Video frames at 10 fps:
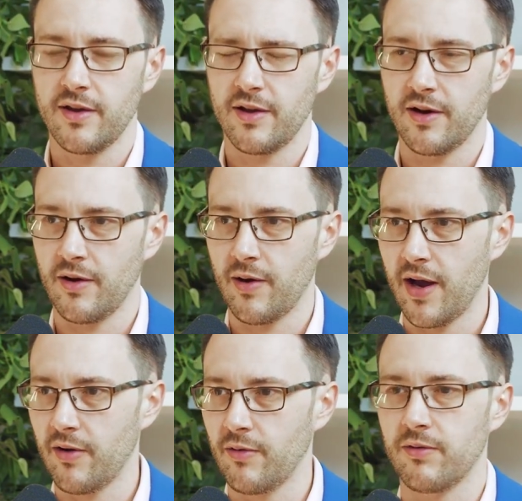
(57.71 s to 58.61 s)
You know,
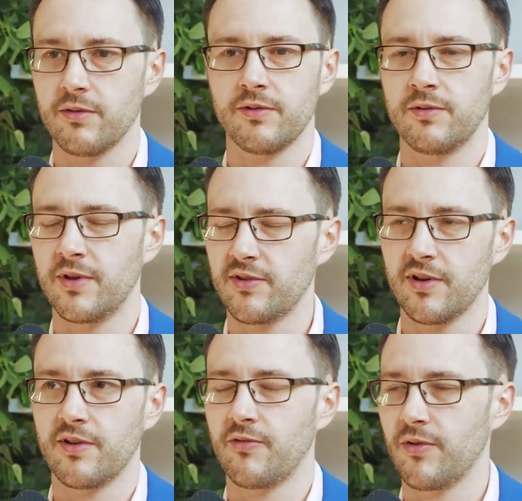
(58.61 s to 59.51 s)
how uh,
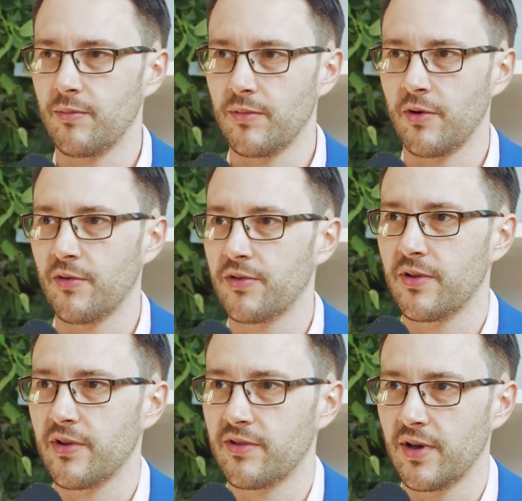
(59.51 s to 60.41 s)
distance from Earth
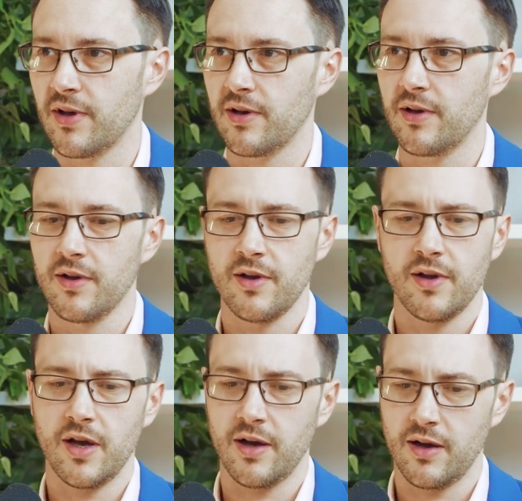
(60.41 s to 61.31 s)
the sun,
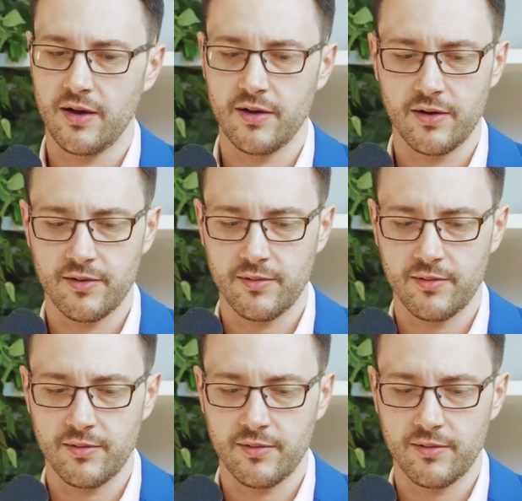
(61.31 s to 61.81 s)
uh,